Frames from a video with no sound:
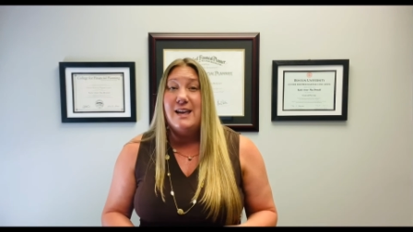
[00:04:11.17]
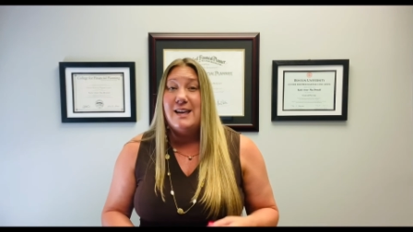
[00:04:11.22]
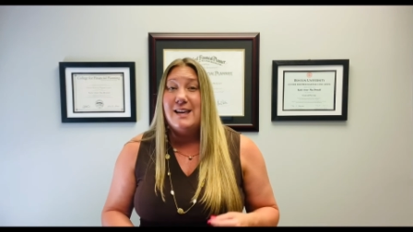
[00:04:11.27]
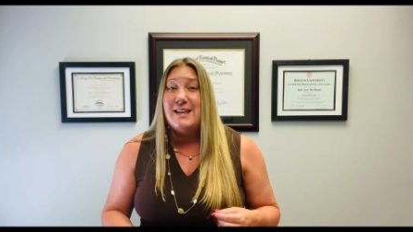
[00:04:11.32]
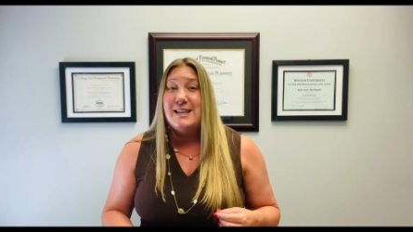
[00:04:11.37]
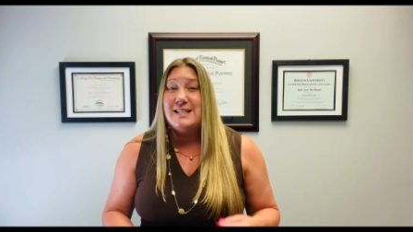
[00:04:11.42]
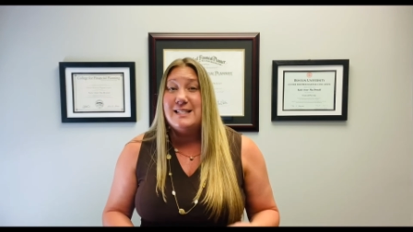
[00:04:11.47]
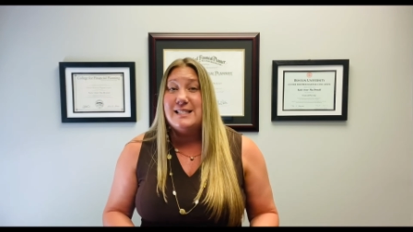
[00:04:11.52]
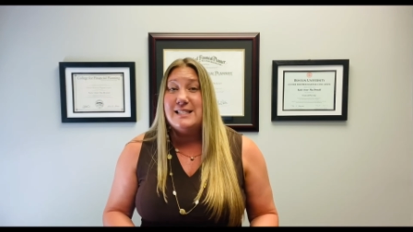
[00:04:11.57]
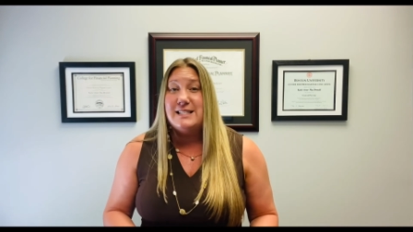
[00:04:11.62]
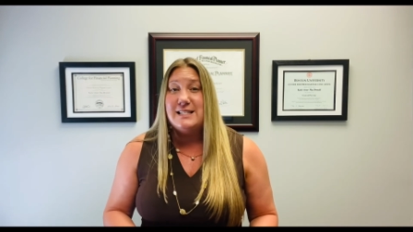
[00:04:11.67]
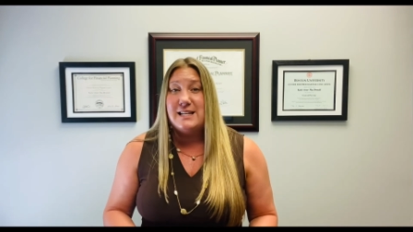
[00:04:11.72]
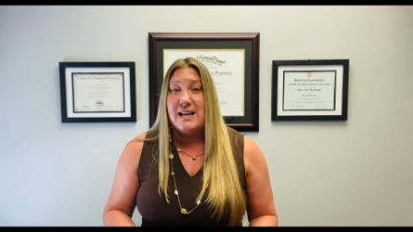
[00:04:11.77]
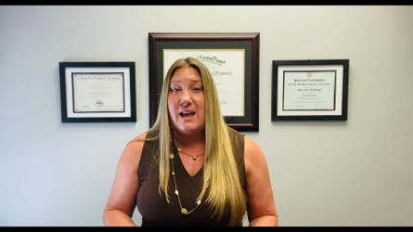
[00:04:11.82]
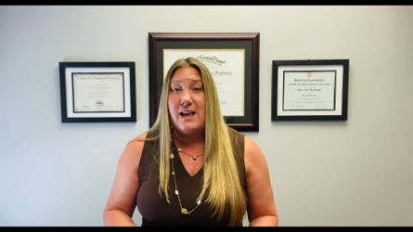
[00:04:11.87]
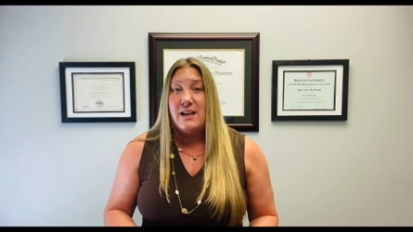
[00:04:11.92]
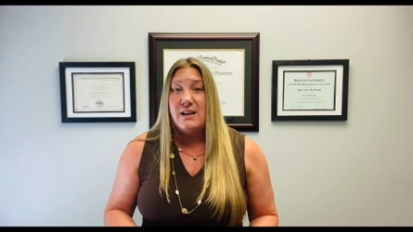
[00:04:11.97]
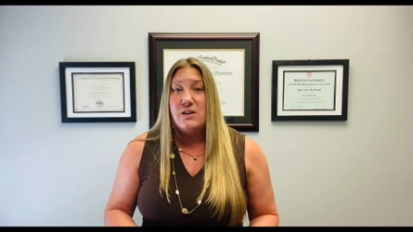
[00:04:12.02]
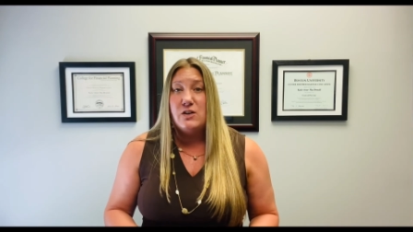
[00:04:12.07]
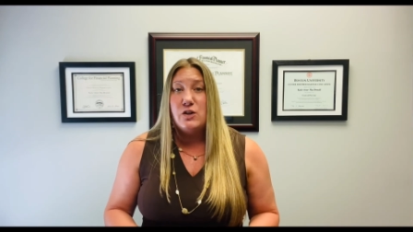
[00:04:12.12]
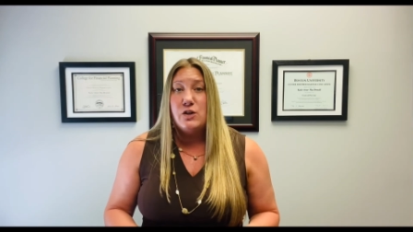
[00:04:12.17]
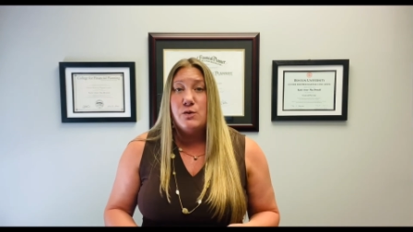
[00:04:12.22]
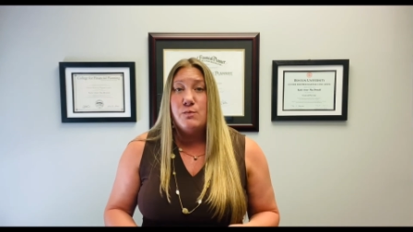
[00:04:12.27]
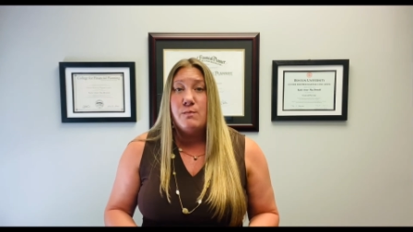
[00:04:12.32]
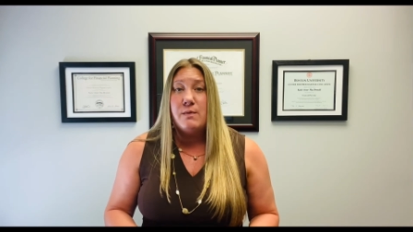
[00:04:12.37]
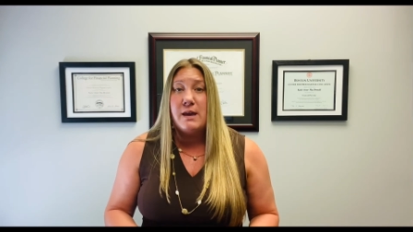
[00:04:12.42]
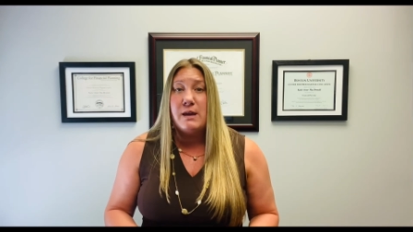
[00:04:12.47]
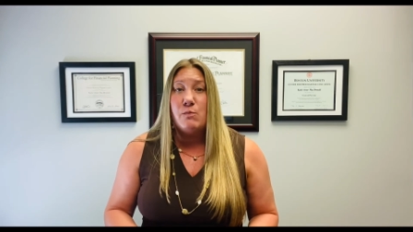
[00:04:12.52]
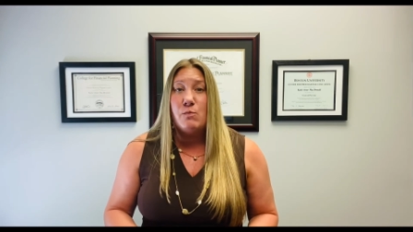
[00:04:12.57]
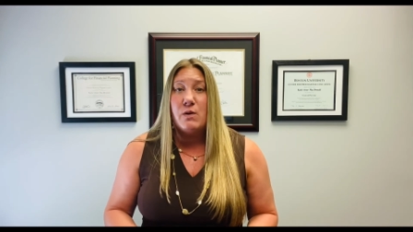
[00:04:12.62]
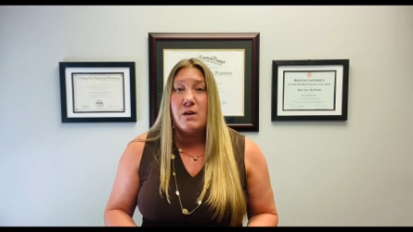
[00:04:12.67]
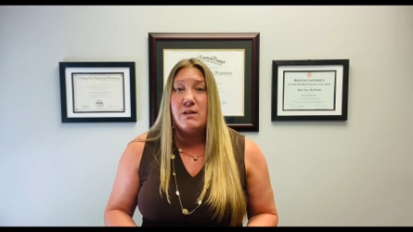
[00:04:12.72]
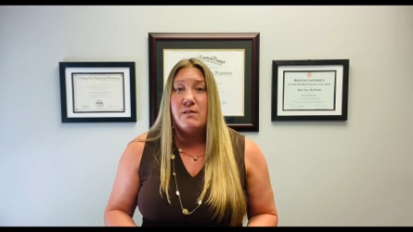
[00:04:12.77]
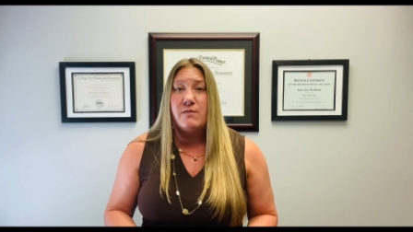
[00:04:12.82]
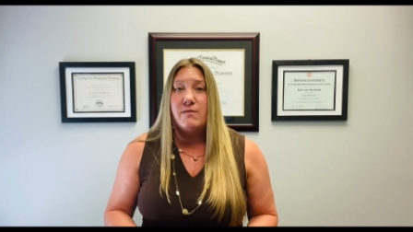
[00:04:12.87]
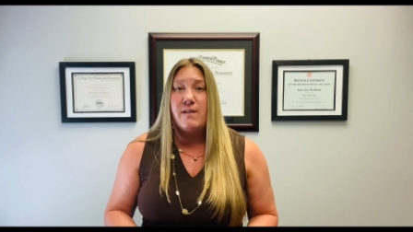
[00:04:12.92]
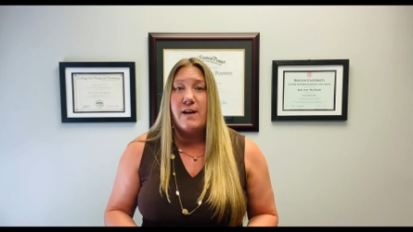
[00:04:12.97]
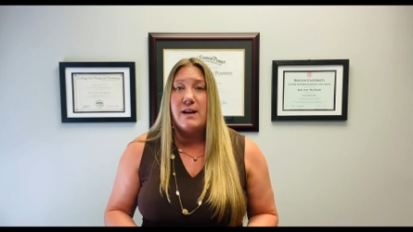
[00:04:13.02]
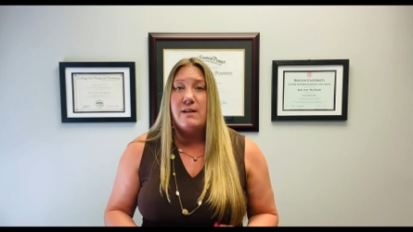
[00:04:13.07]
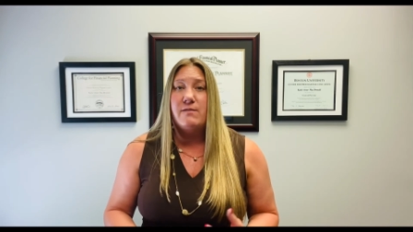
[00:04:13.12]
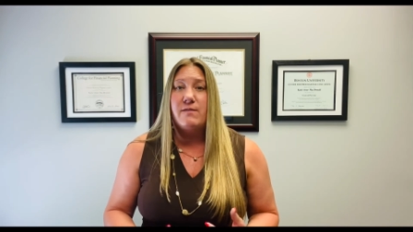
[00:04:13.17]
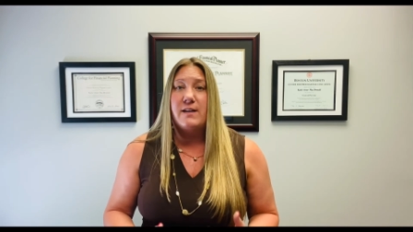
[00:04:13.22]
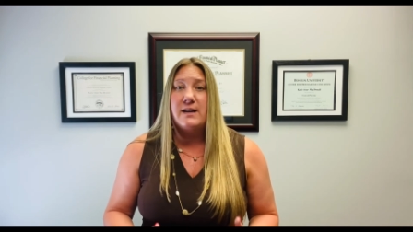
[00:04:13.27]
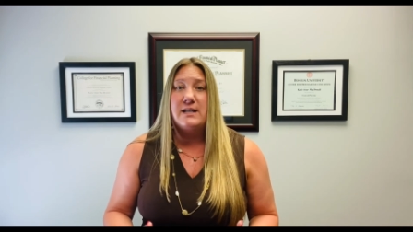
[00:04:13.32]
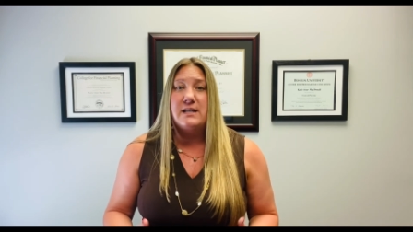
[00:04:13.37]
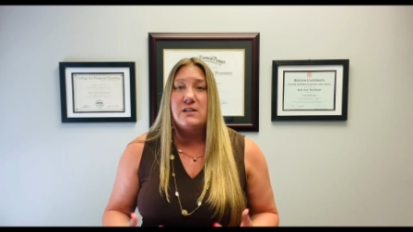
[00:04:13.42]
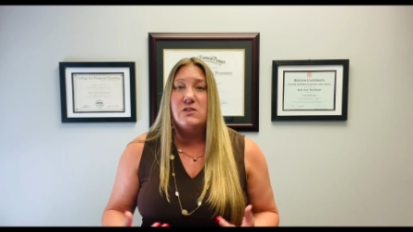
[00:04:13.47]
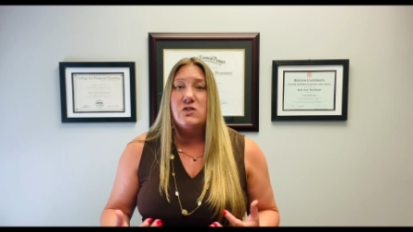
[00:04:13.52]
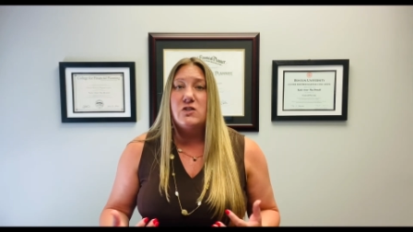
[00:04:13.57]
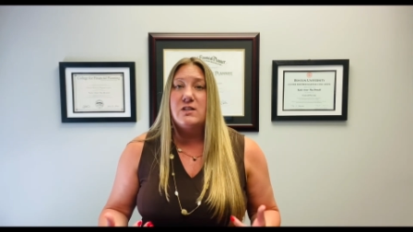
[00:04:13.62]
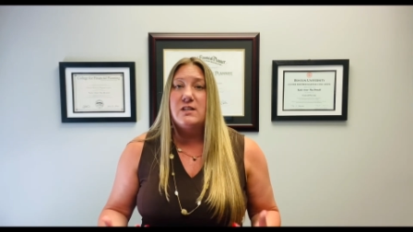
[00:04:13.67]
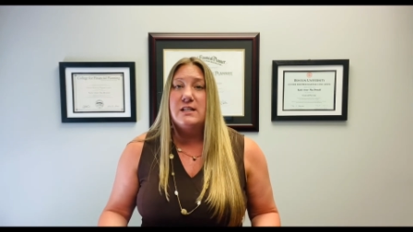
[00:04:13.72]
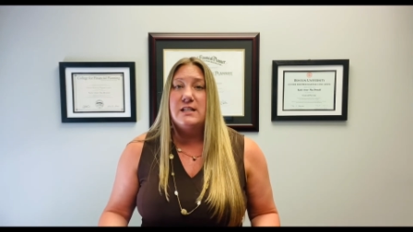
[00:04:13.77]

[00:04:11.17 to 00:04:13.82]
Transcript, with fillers: Instead, you may want to find financial